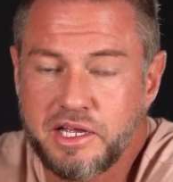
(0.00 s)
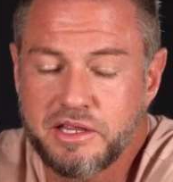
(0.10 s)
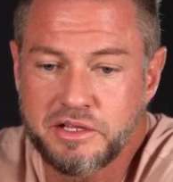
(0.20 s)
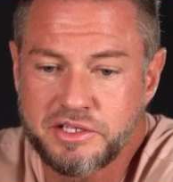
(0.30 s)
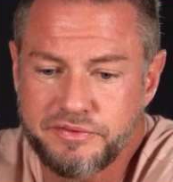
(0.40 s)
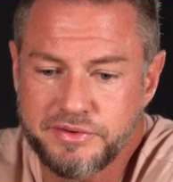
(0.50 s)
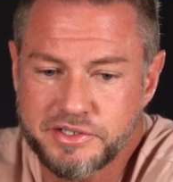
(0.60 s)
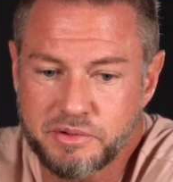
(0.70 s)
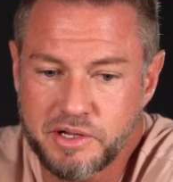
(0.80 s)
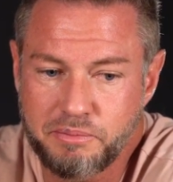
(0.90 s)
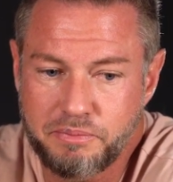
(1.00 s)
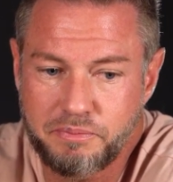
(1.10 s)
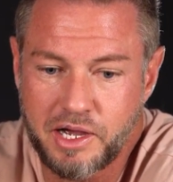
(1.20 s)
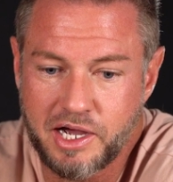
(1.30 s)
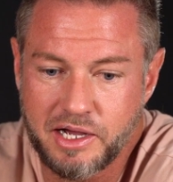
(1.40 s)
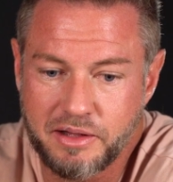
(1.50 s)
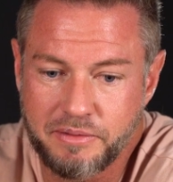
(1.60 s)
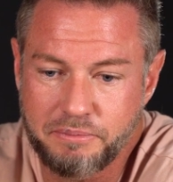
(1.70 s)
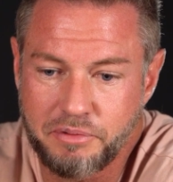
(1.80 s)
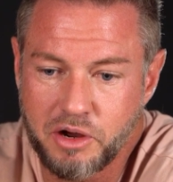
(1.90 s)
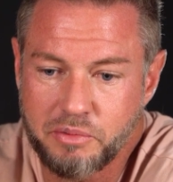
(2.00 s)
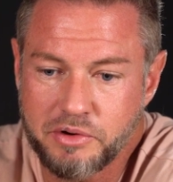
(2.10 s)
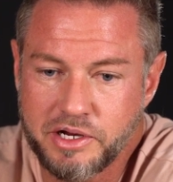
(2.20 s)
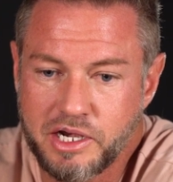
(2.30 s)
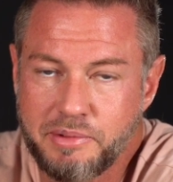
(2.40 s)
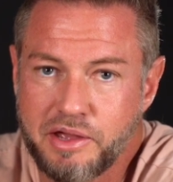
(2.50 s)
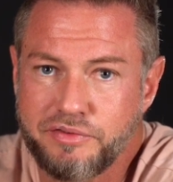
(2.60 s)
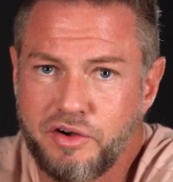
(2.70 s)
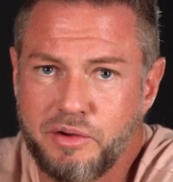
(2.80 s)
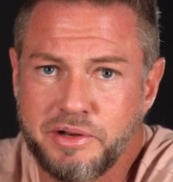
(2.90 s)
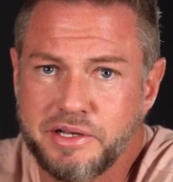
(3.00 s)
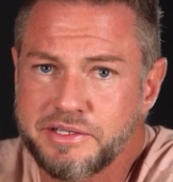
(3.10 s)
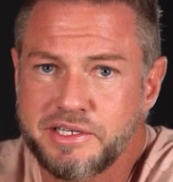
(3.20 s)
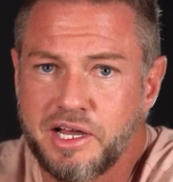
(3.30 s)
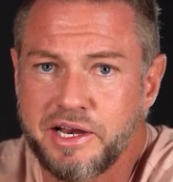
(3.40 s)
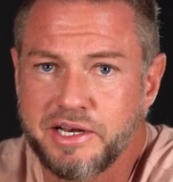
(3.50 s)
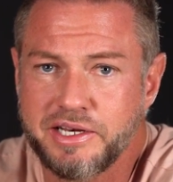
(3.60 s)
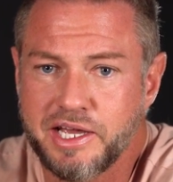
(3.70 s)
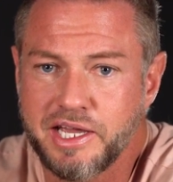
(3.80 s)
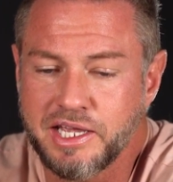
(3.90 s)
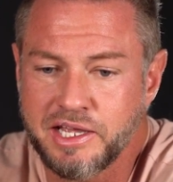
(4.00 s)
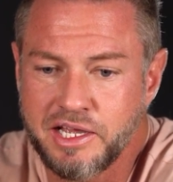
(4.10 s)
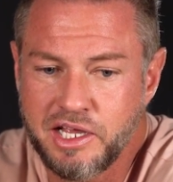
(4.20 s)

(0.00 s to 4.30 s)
The difference between uh, berberine and metformin is night and day.